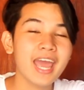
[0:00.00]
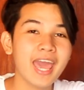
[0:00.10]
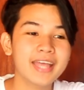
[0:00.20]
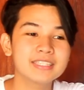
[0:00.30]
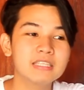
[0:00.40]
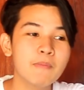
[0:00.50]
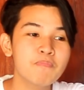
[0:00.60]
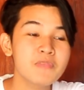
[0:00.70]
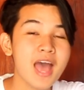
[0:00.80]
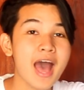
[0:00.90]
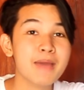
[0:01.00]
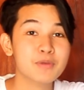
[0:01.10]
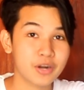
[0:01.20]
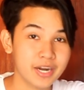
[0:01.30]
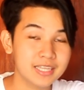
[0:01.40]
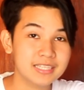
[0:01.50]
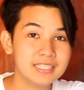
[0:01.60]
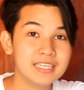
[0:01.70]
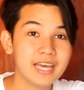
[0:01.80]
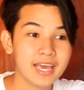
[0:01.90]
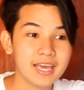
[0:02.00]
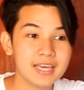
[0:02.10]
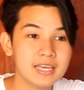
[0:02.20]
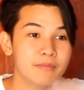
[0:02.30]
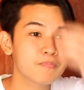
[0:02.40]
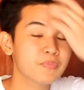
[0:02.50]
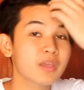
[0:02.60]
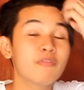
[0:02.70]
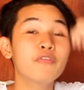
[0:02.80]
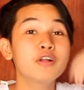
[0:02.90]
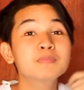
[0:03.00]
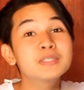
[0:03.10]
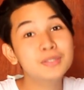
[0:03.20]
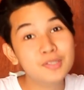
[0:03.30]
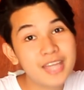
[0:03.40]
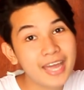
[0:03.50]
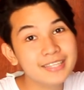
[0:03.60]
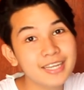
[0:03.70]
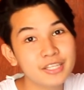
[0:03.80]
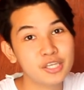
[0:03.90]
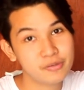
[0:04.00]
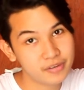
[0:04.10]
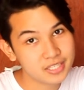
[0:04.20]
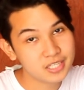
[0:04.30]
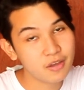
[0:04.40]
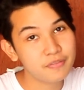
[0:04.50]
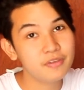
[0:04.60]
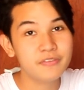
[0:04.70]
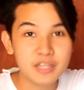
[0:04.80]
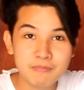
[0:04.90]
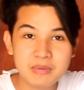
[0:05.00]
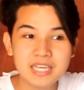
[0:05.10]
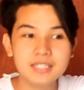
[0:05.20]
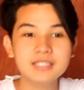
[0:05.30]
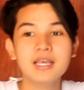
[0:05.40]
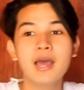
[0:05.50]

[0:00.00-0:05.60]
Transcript: And I'm currently a film student at University of the Philippines.